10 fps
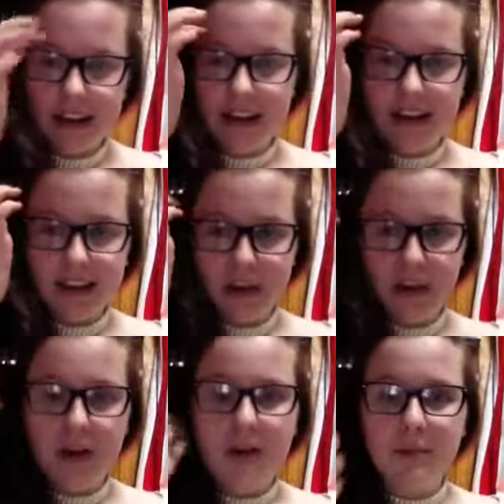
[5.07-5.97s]
the
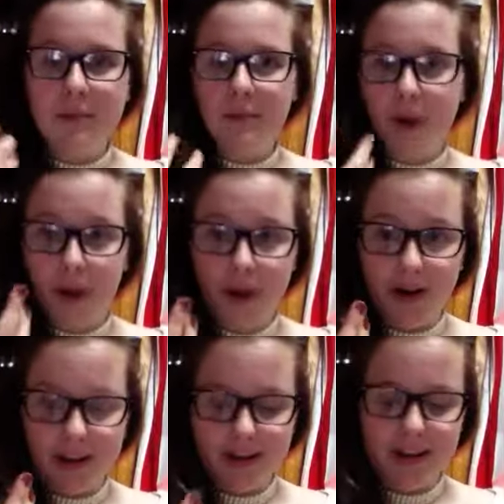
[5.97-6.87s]
what I'm
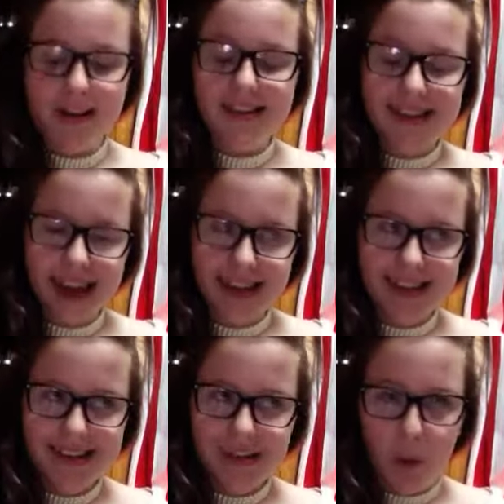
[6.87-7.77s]
going to
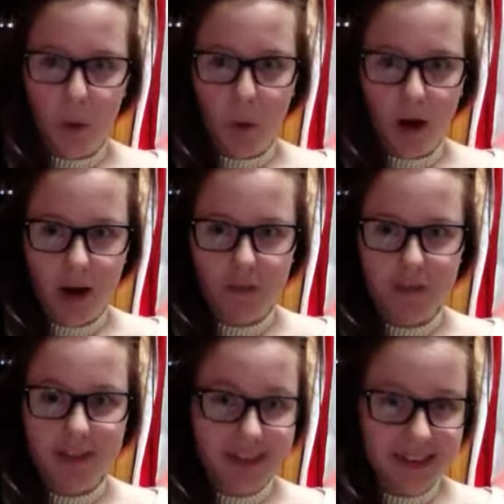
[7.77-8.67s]
assess or
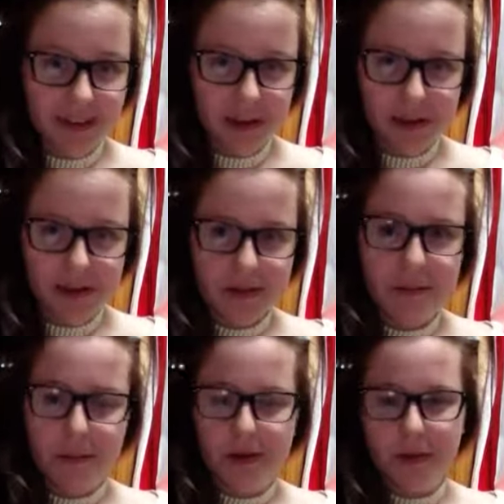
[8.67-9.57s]
discuss
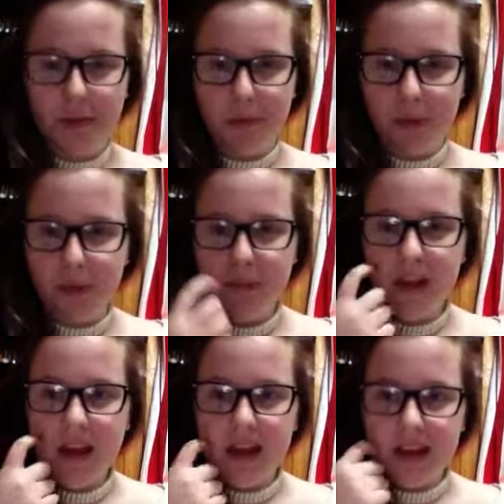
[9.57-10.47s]
more to the point
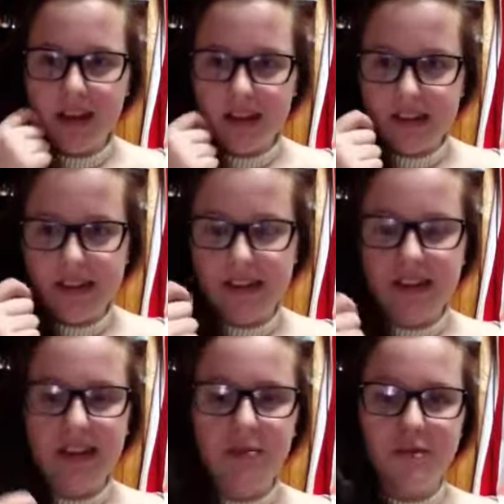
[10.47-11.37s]
is
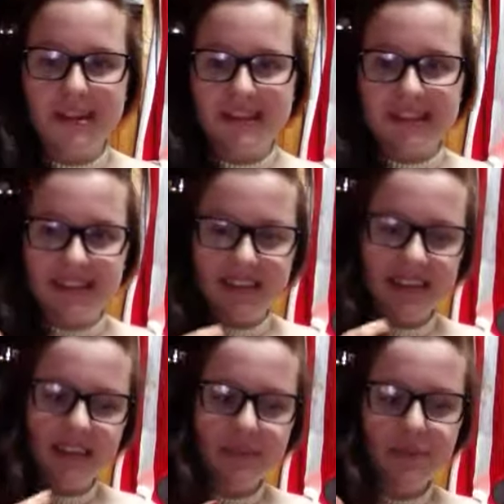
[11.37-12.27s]
the
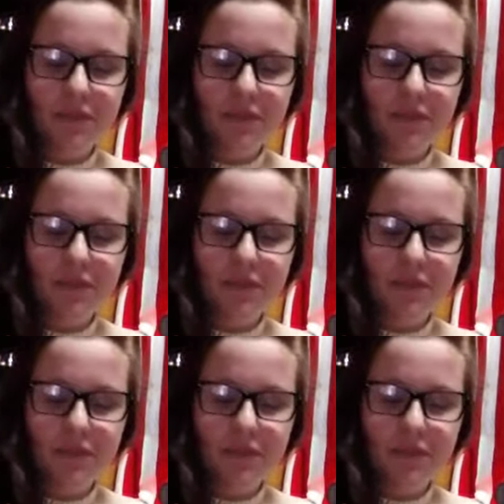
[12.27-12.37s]
recent